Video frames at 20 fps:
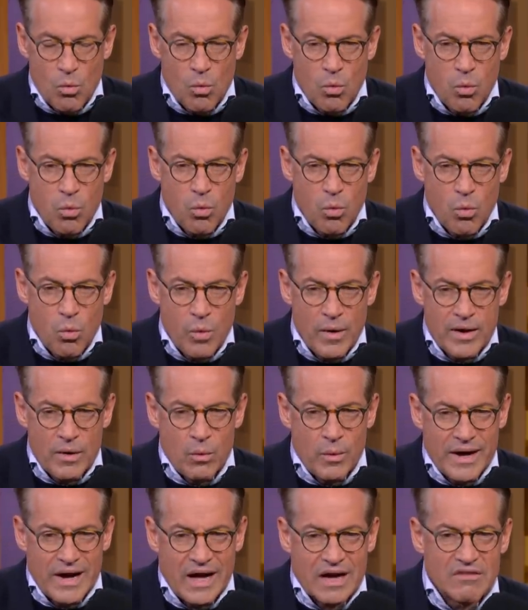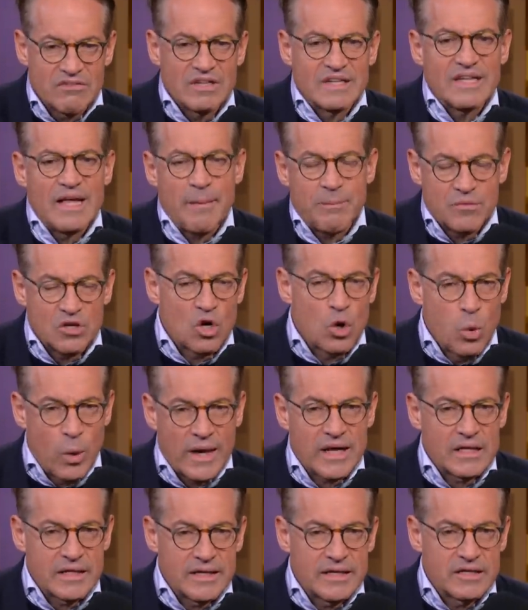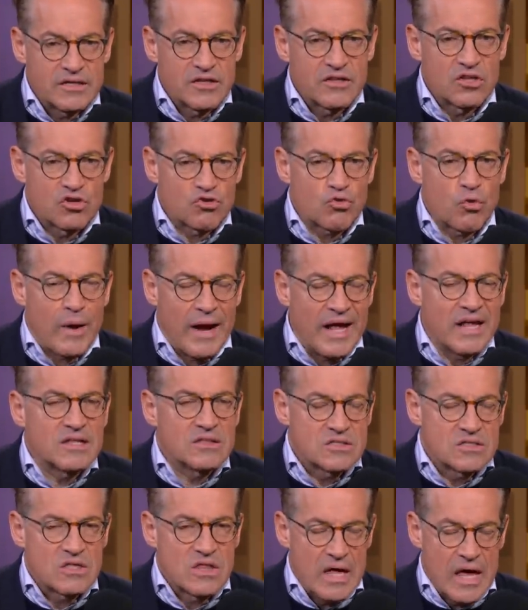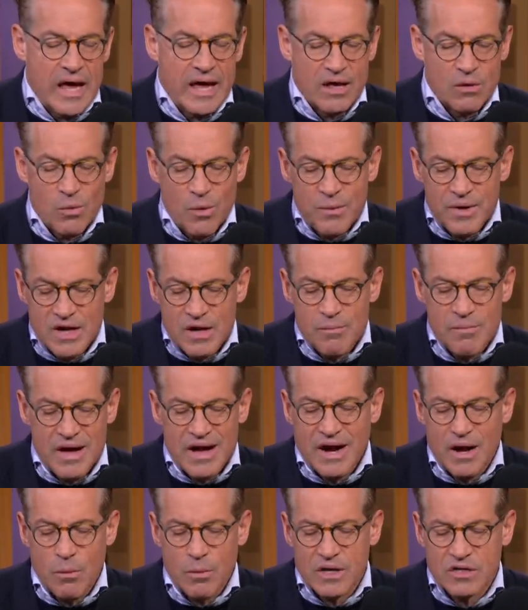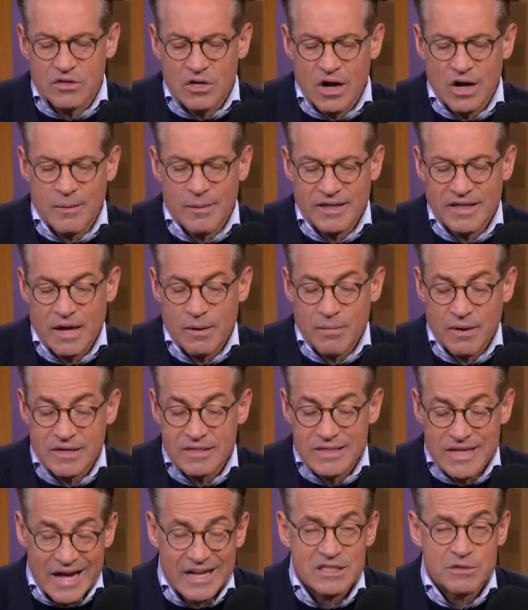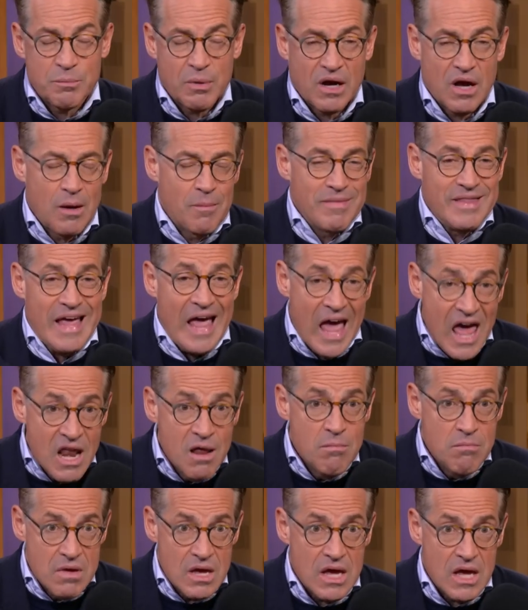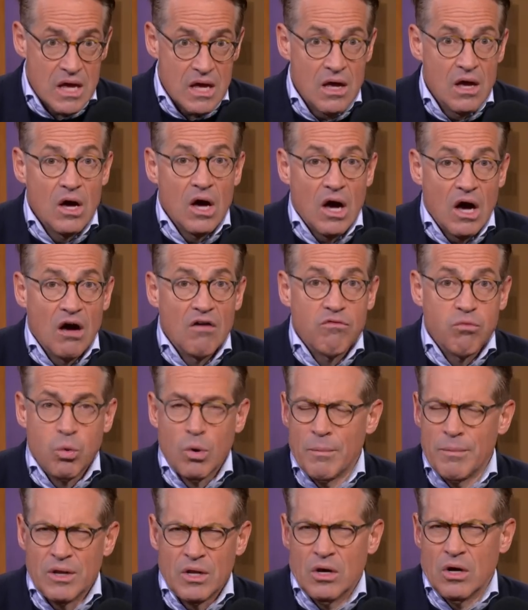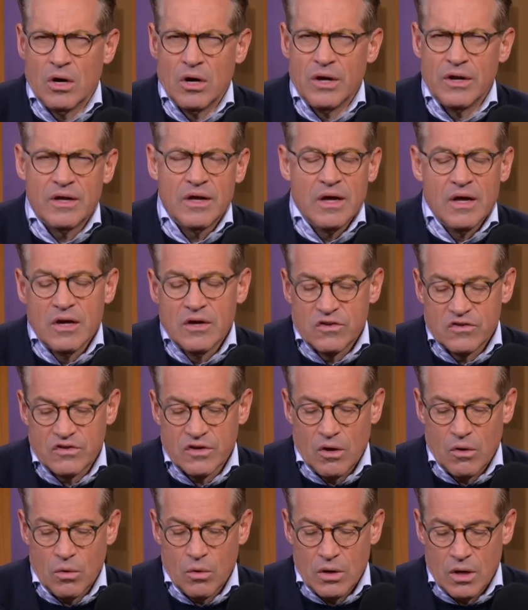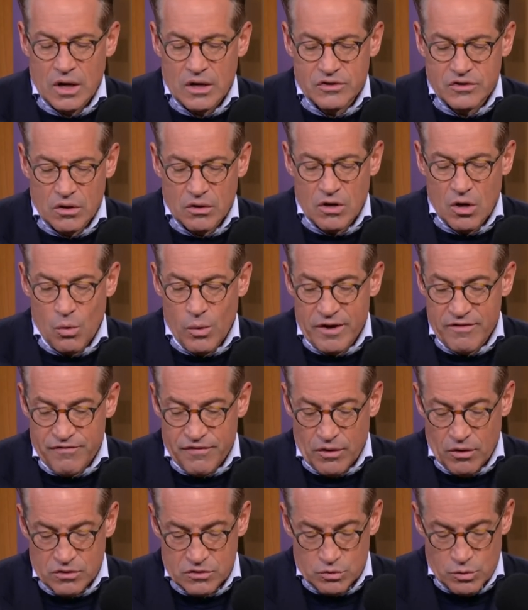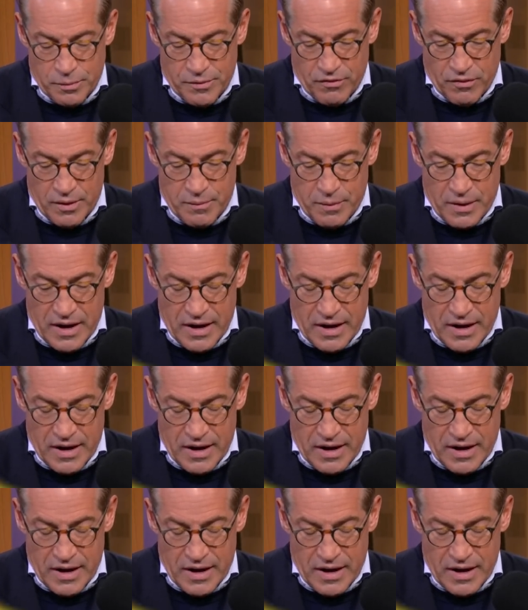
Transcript: we kind of leapt quickly to the trans thing. And when we come back, I want to talk about that because that's become the enemy of womanhood. So don't go away, folks. We'll be right